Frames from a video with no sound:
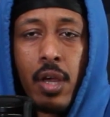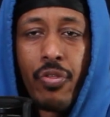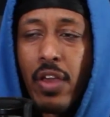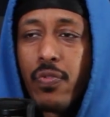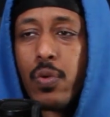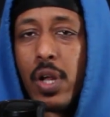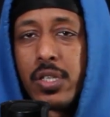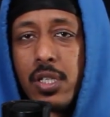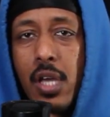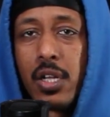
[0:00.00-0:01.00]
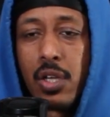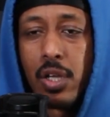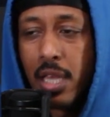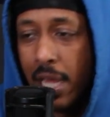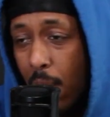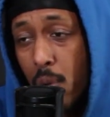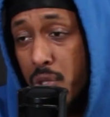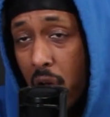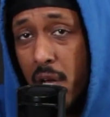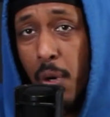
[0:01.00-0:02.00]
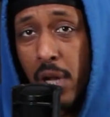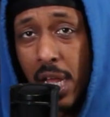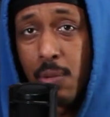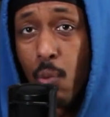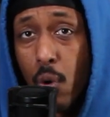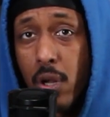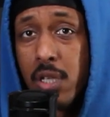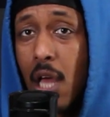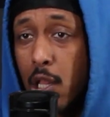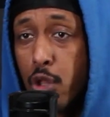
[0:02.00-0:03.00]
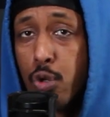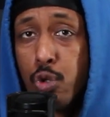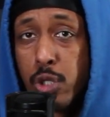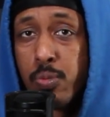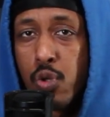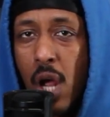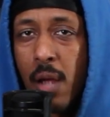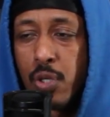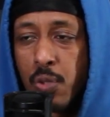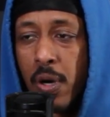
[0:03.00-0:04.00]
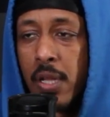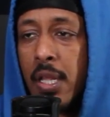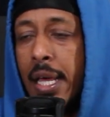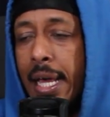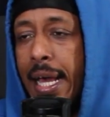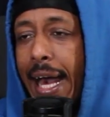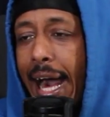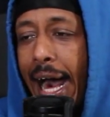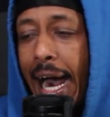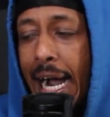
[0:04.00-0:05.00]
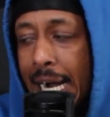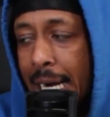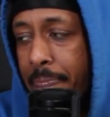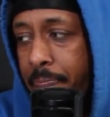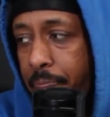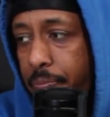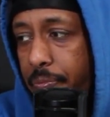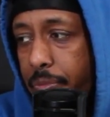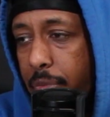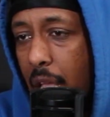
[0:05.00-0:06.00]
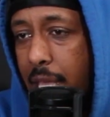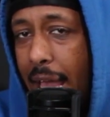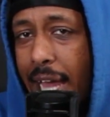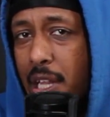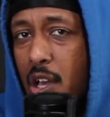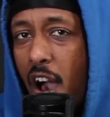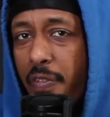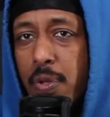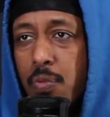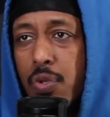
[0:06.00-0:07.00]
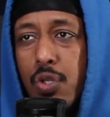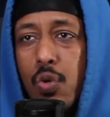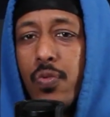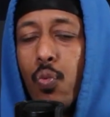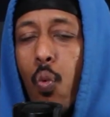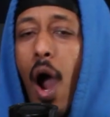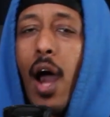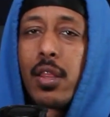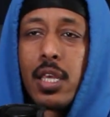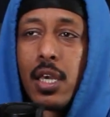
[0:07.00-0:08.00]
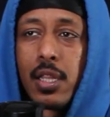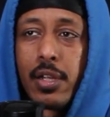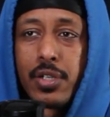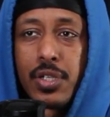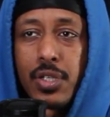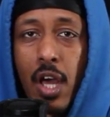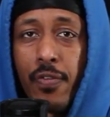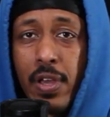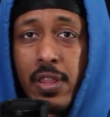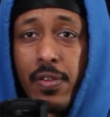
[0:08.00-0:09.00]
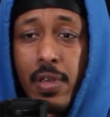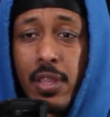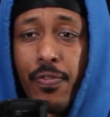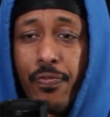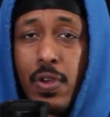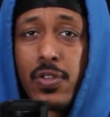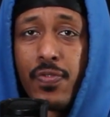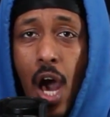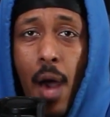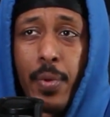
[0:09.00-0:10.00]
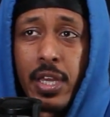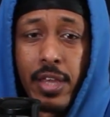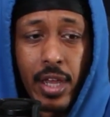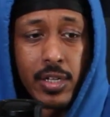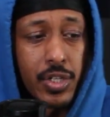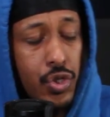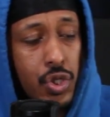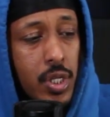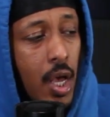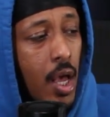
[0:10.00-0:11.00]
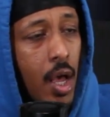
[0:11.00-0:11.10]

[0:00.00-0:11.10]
Thankfully, wrestling's gotten good again. I won't talk about it anymore because I'll lose subscribers. But yeah, Andy Kaufman was doing wildly hilarious stuff in the field of comedy, and then just